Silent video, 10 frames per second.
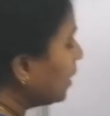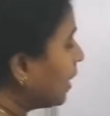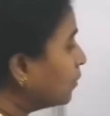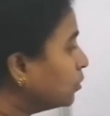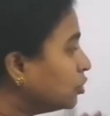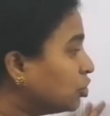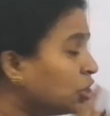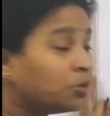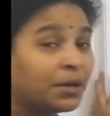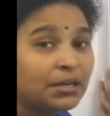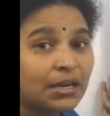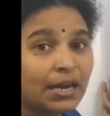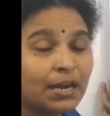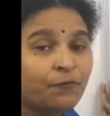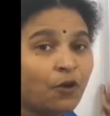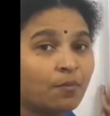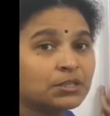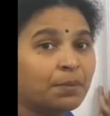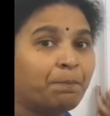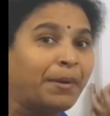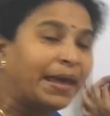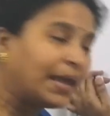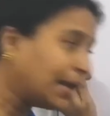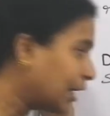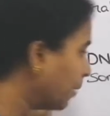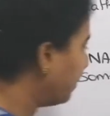now the genomic DNA forms a big